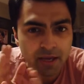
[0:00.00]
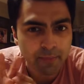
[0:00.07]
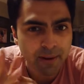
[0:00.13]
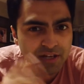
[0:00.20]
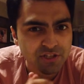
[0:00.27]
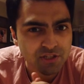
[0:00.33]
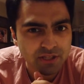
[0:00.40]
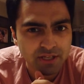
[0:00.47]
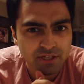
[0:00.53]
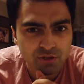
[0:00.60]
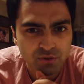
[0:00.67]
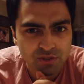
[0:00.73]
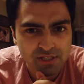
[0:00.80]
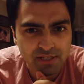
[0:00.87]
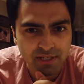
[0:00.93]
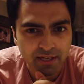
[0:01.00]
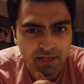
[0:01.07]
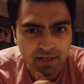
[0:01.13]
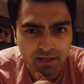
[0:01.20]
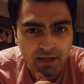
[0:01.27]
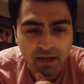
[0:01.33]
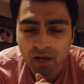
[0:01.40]
Imagine that you're
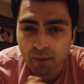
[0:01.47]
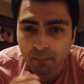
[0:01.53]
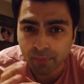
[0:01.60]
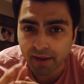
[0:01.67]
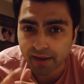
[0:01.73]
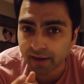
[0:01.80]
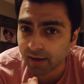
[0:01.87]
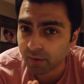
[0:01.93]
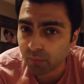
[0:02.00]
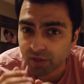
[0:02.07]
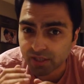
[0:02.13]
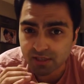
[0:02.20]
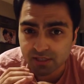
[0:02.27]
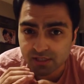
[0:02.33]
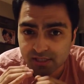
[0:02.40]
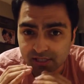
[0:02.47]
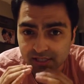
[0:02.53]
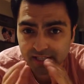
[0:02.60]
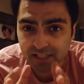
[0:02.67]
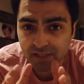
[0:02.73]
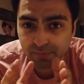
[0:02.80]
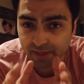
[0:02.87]
sitting playing with
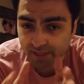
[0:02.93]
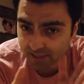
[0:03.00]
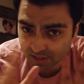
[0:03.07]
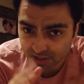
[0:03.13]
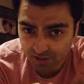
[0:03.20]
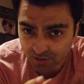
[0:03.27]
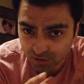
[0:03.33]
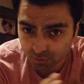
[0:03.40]
six players,